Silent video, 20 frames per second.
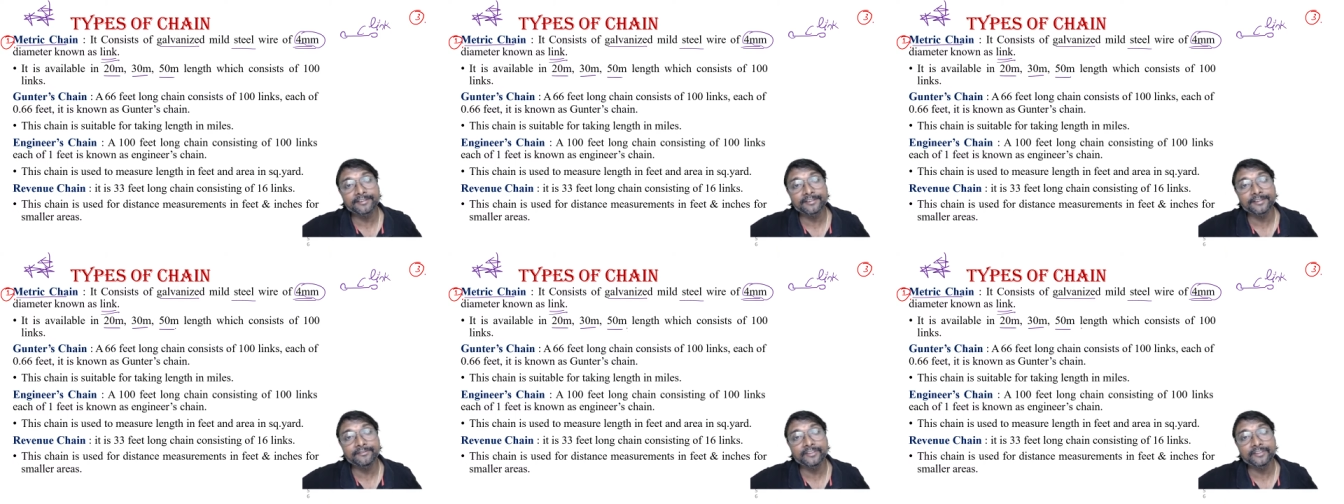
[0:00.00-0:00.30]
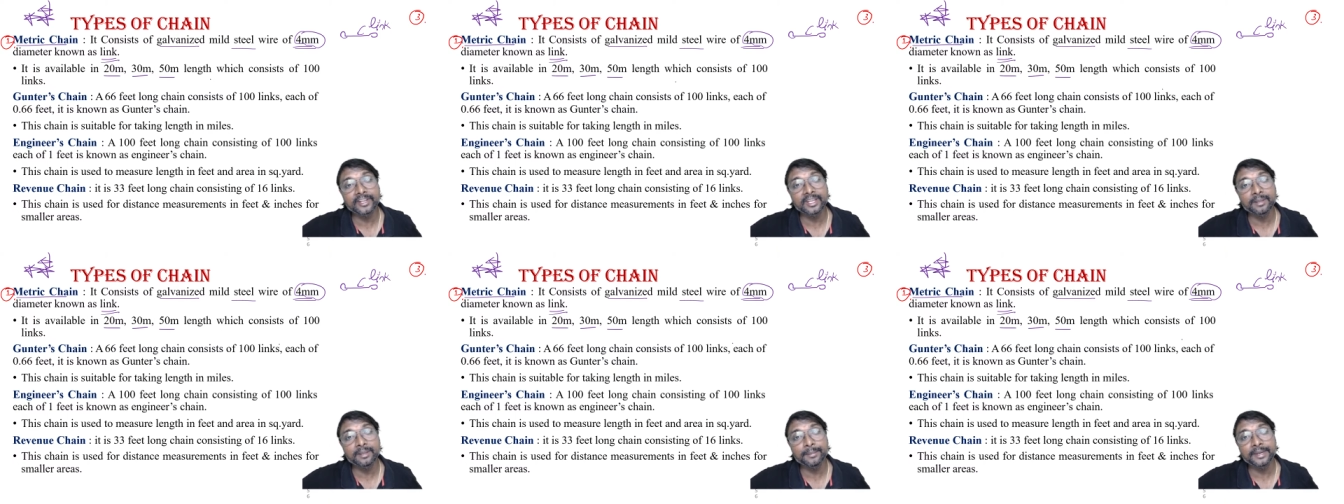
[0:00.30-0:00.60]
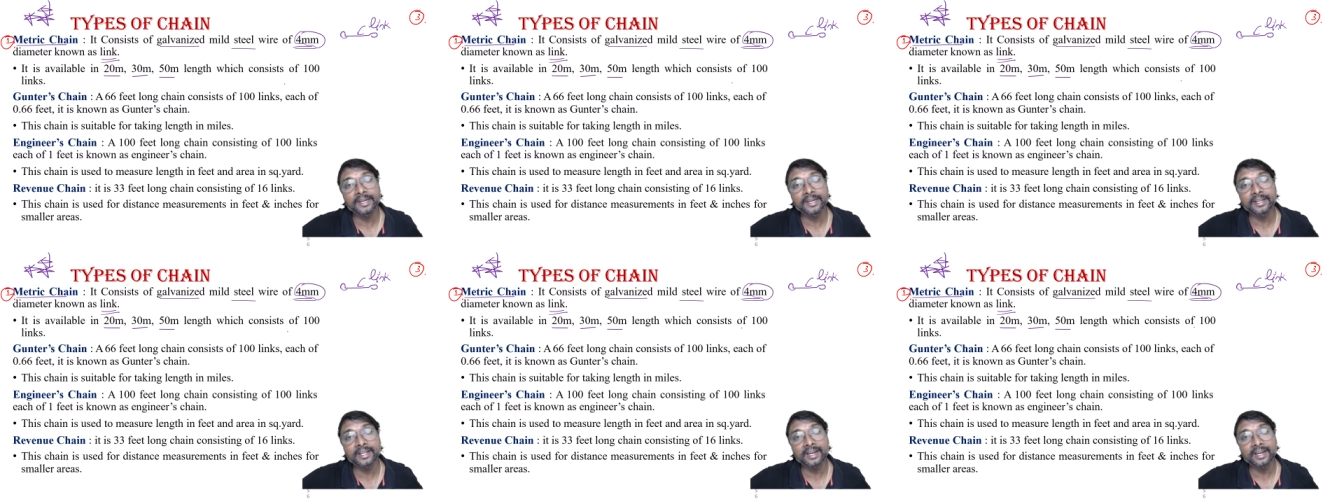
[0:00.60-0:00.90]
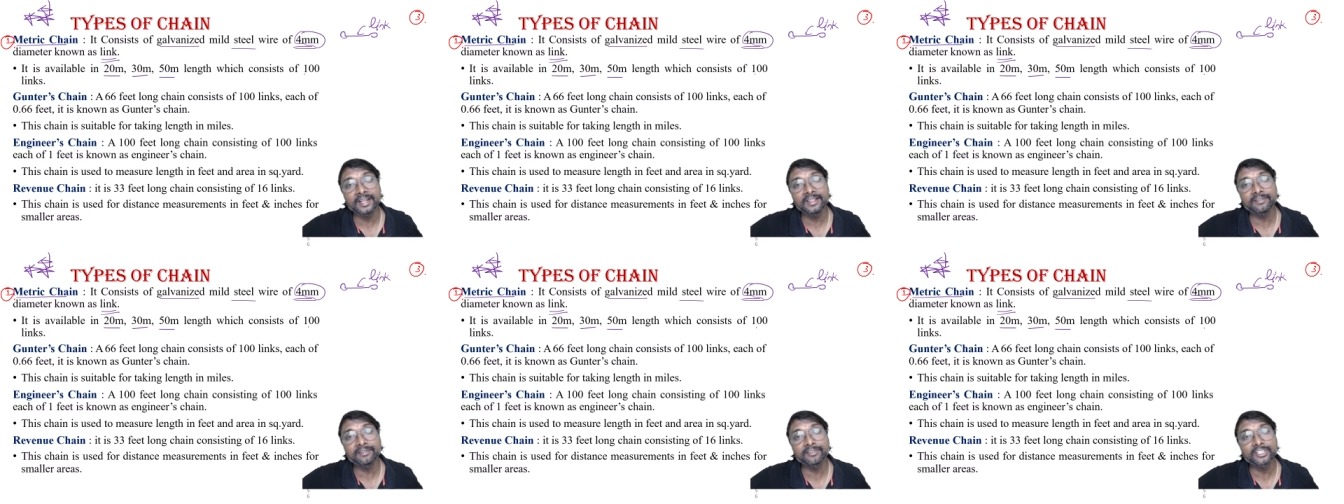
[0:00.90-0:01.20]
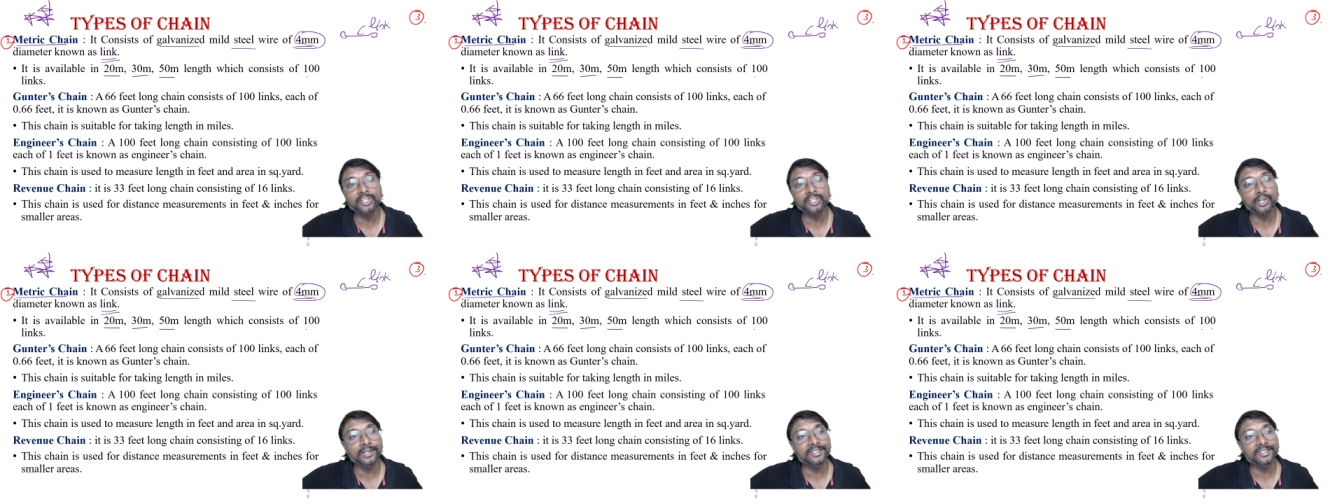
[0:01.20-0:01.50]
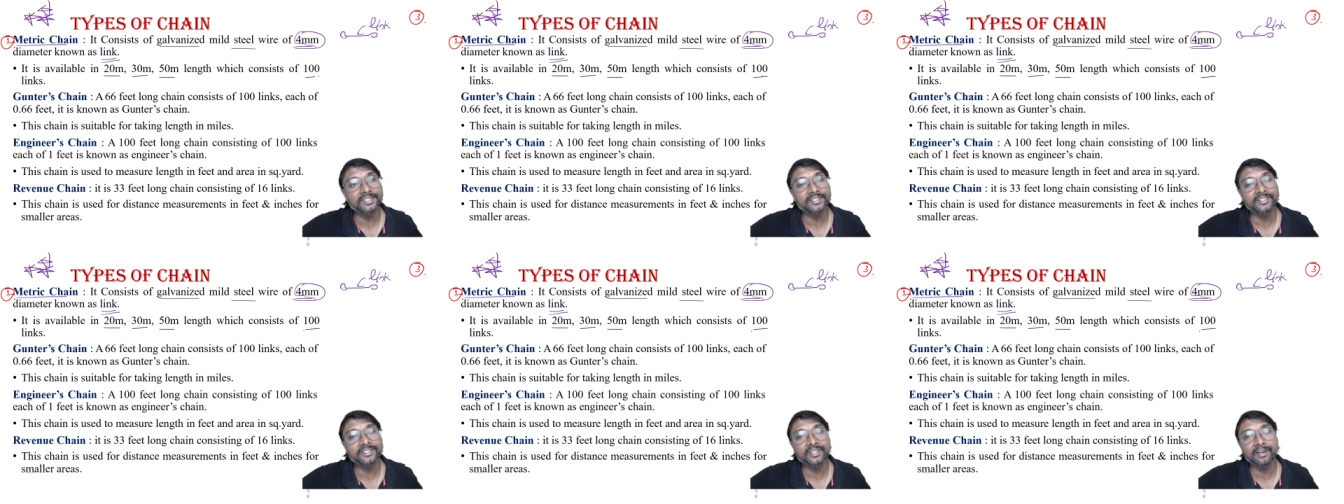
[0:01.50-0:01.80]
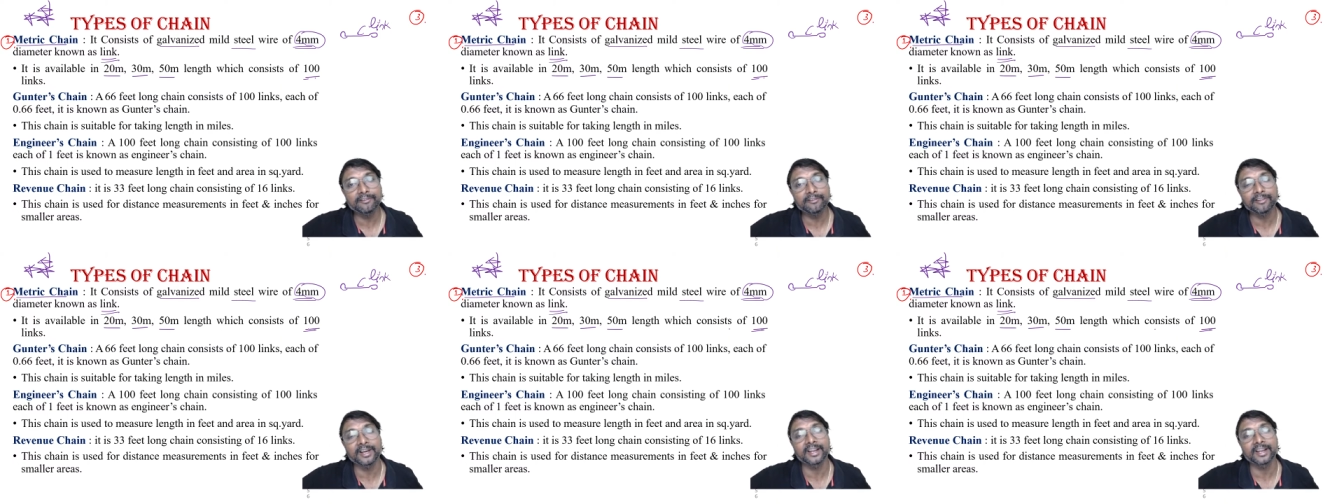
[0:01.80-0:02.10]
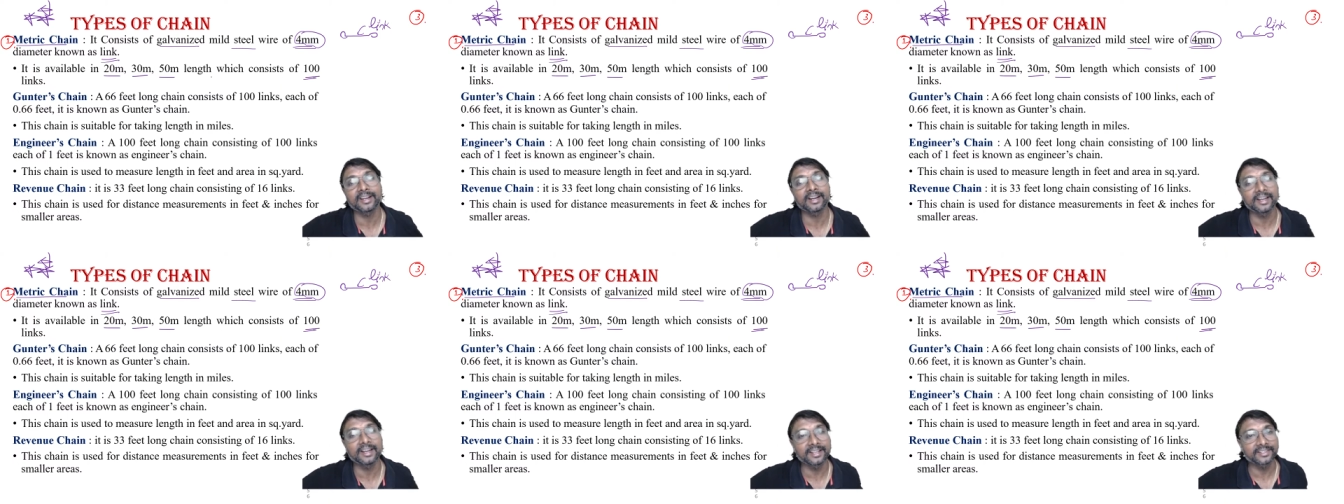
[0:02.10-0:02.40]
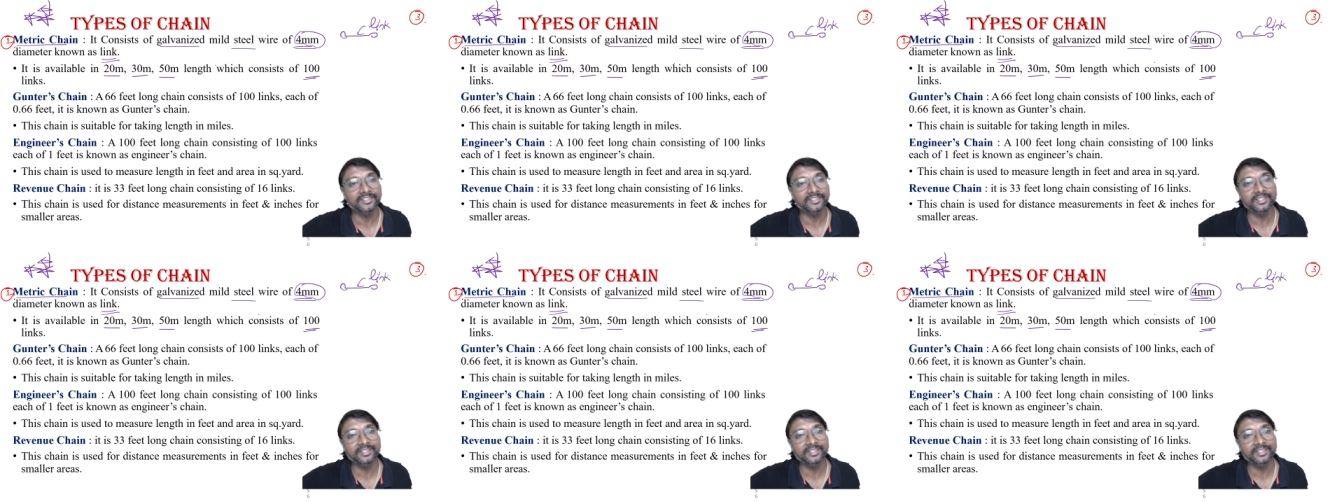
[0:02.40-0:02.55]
50 meter length, which consists of 100 links.